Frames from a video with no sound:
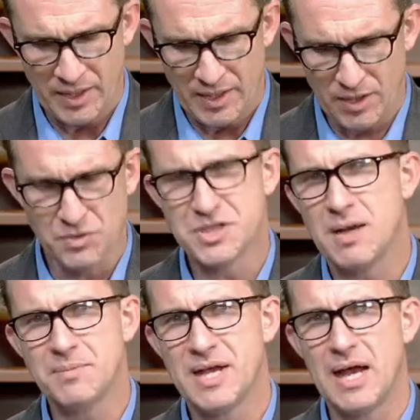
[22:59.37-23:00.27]
You know,
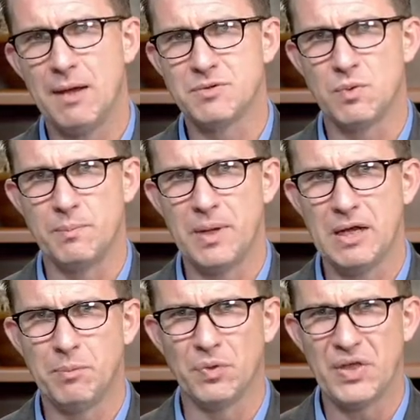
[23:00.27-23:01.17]
sometimes when
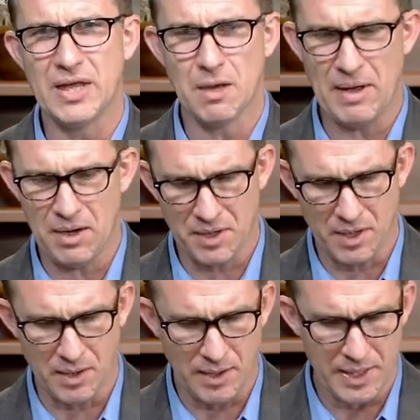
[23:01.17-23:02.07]
people think about
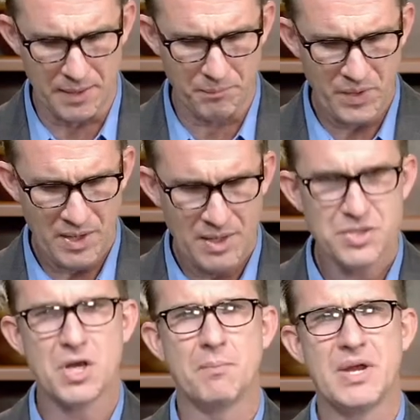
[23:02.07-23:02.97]
God and
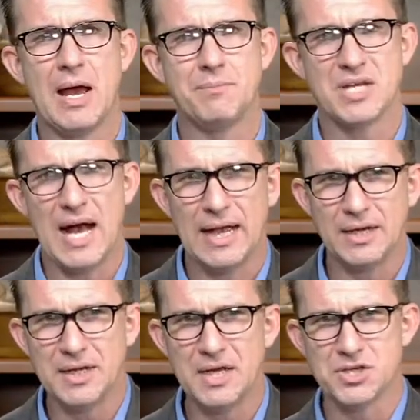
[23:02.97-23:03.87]
sometimes
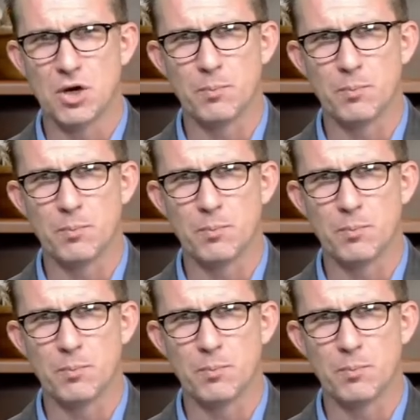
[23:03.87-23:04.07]
ideas are